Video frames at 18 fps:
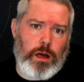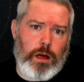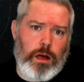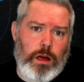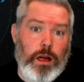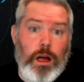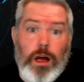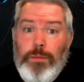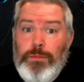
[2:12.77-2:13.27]

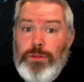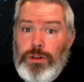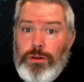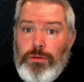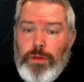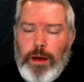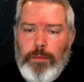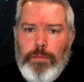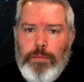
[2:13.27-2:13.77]
come to
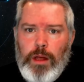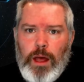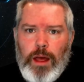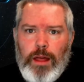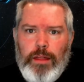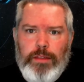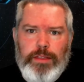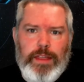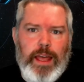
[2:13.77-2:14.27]
them,
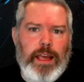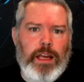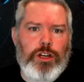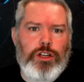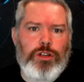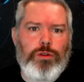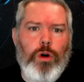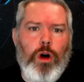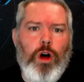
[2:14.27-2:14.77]
that they can
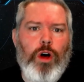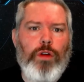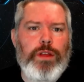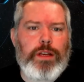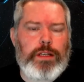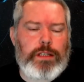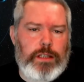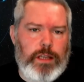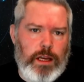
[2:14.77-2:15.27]
do all
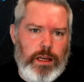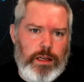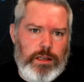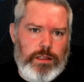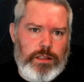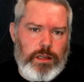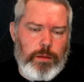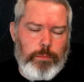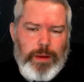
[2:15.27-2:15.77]
these
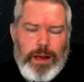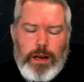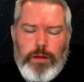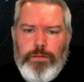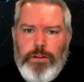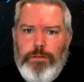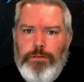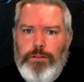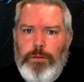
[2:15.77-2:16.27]
things,
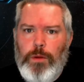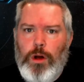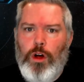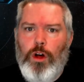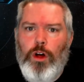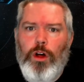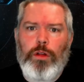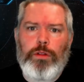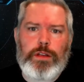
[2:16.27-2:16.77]
benefit from
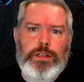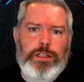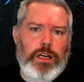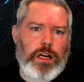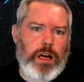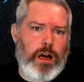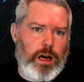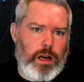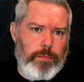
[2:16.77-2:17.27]
all this
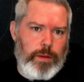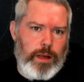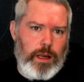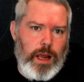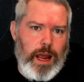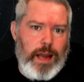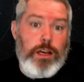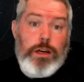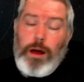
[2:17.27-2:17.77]
economy,
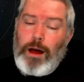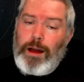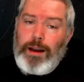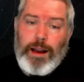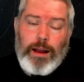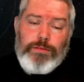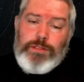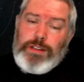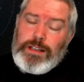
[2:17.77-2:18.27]
and not
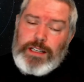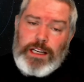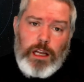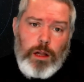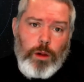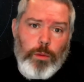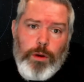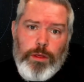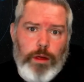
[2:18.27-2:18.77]
have to
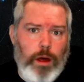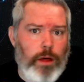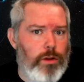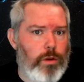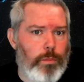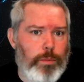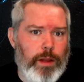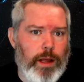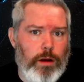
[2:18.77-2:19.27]
deal with
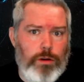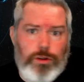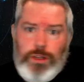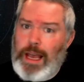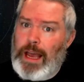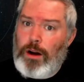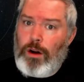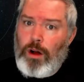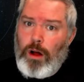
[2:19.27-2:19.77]
other players
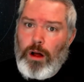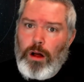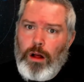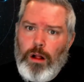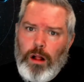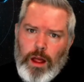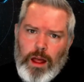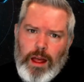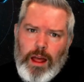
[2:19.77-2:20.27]
at
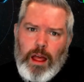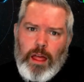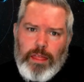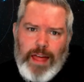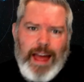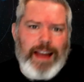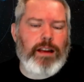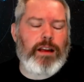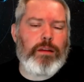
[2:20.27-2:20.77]
all,
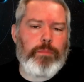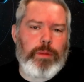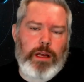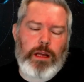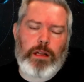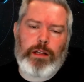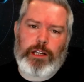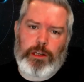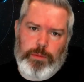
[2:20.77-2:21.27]
that can be
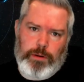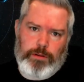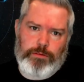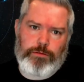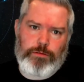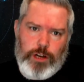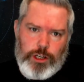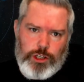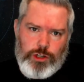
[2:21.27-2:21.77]
a little bit
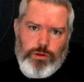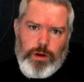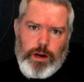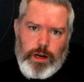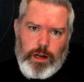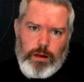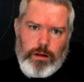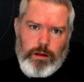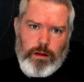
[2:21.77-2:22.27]

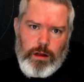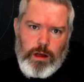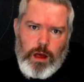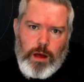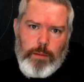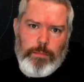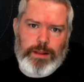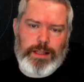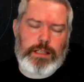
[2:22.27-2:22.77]
frustrating.
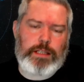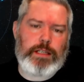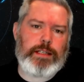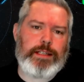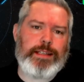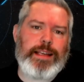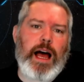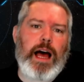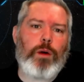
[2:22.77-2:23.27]
But this is
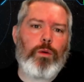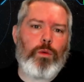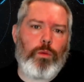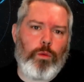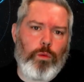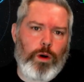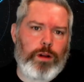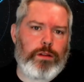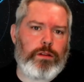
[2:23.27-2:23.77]
not
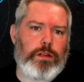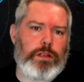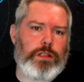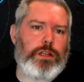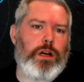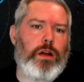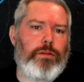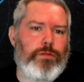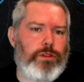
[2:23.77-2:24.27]
what this
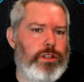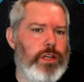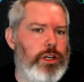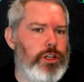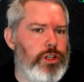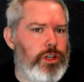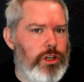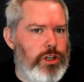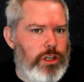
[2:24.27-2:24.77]

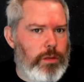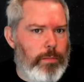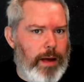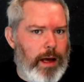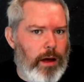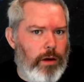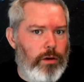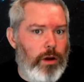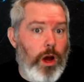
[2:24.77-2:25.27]
conversation is
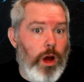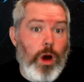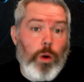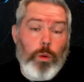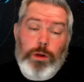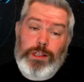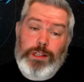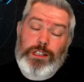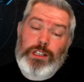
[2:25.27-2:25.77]
about.
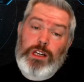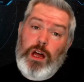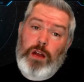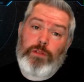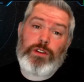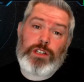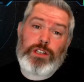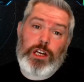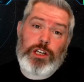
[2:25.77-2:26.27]
What this
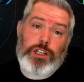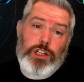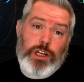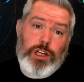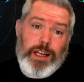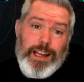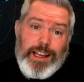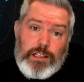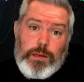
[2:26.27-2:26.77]
conversation
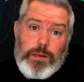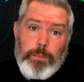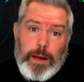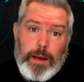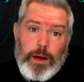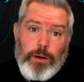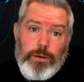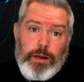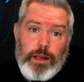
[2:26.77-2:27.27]
is
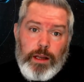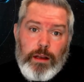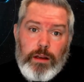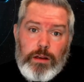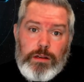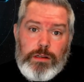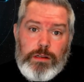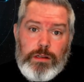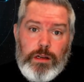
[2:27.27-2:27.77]
about
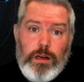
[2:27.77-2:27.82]
is